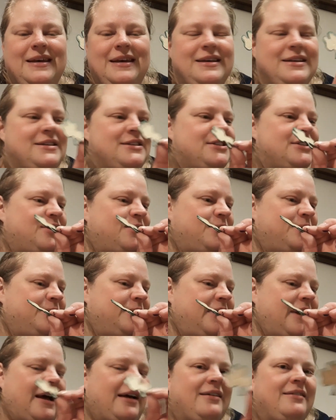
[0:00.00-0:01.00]
So
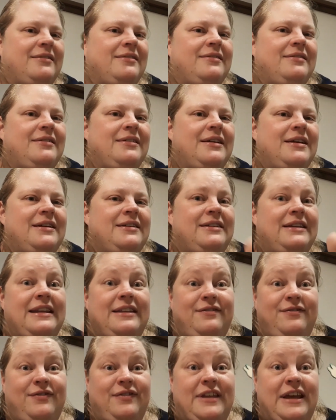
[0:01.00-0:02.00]
yeah,
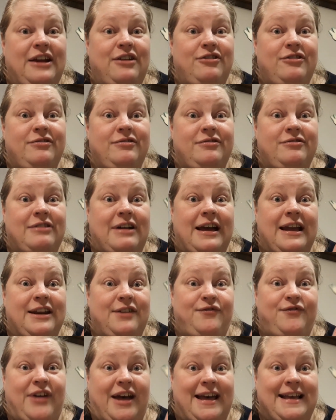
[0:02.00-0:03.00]
they're dried
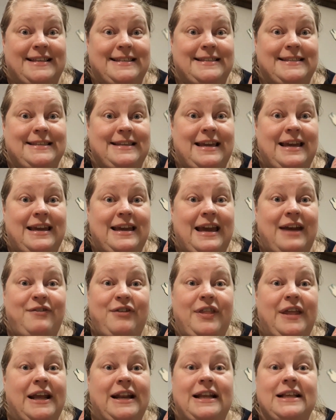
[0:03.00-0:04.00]
fast.
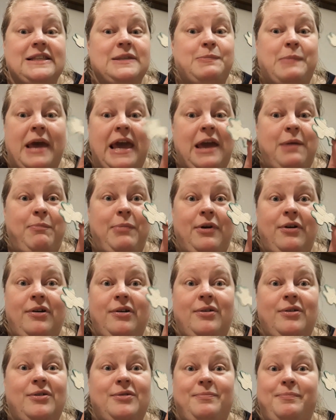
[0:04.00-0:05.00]
Everything that's paper
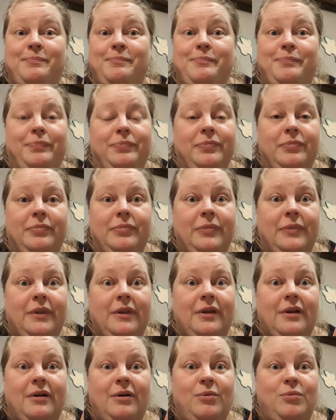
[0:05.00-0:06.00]
or
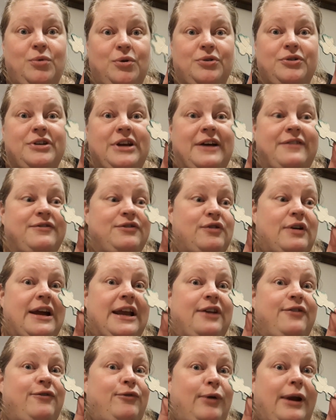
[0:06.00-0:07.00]
would have
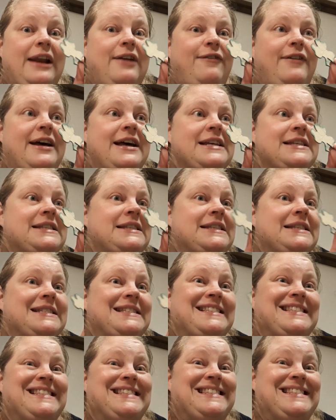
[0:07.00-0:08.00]
dried really fast.
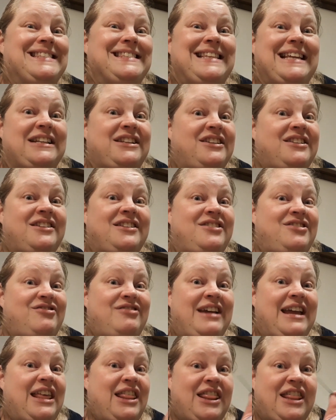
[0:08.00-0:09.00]
That
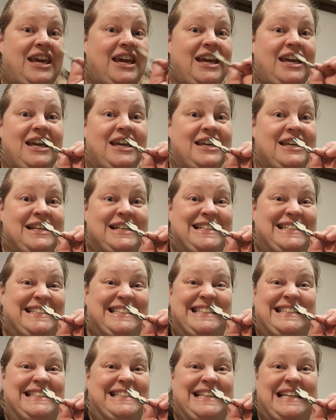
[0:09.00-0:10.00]
tray thing,
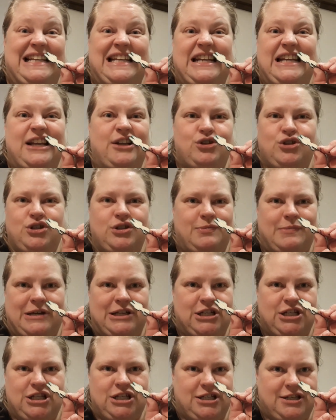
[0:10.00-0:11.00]
not so
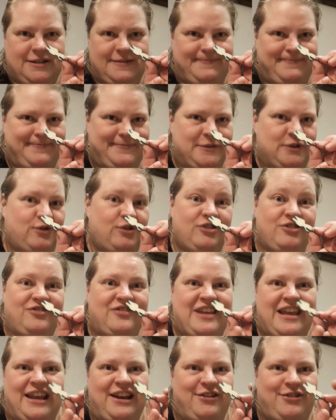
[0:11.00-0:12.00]
much. Or
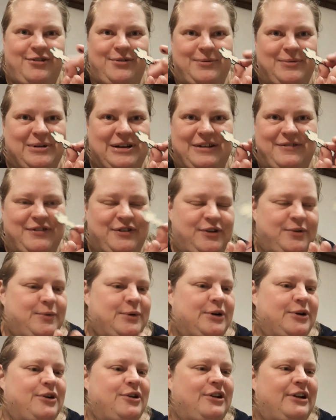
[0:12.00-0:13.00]
container, or whatever you
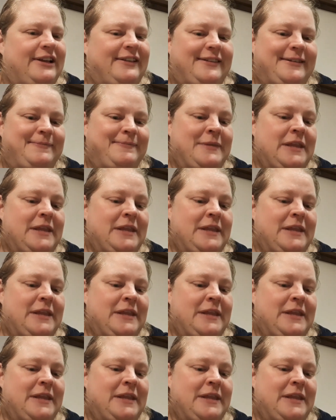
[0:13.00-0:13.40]
want to call it.